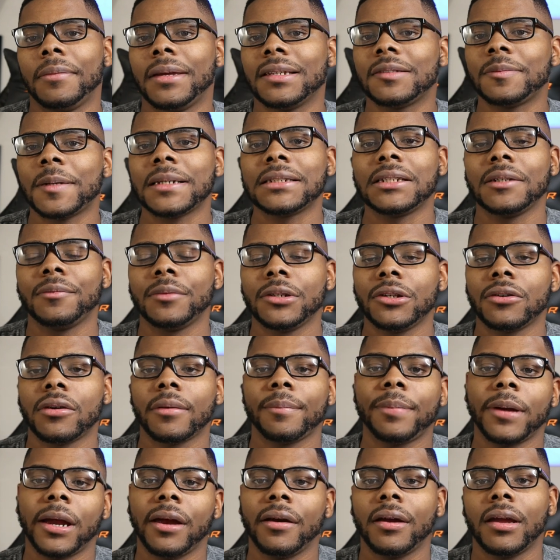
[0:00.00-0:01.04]
especially when you're
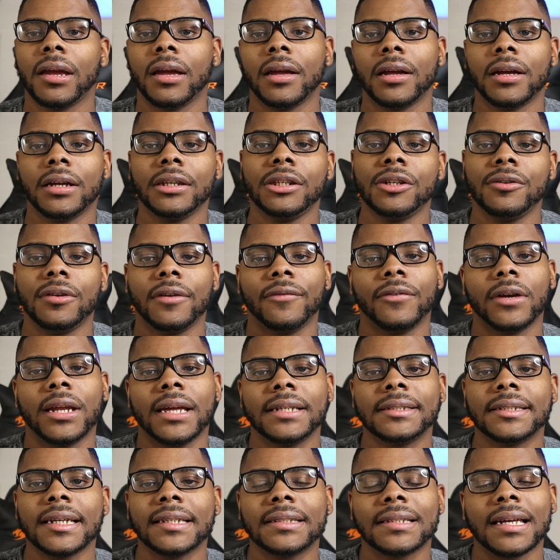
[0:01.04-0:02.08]
comparing two different
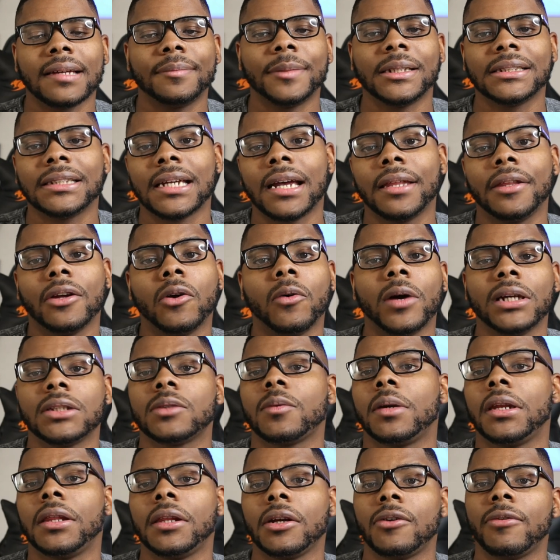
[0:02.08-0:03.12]
headsets side by side, the
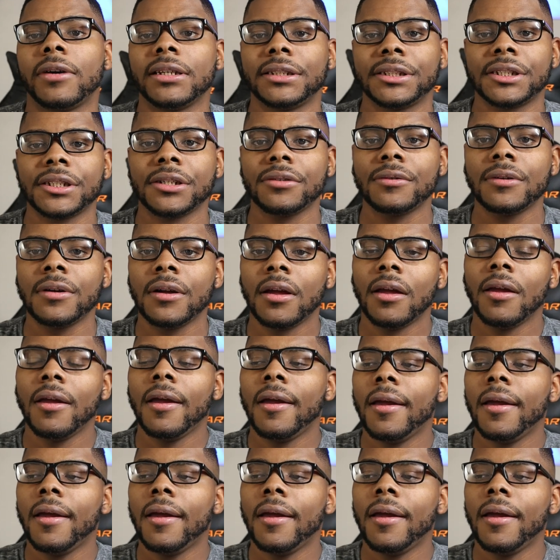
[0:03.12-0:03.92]
Quest 1 and the Quest 2.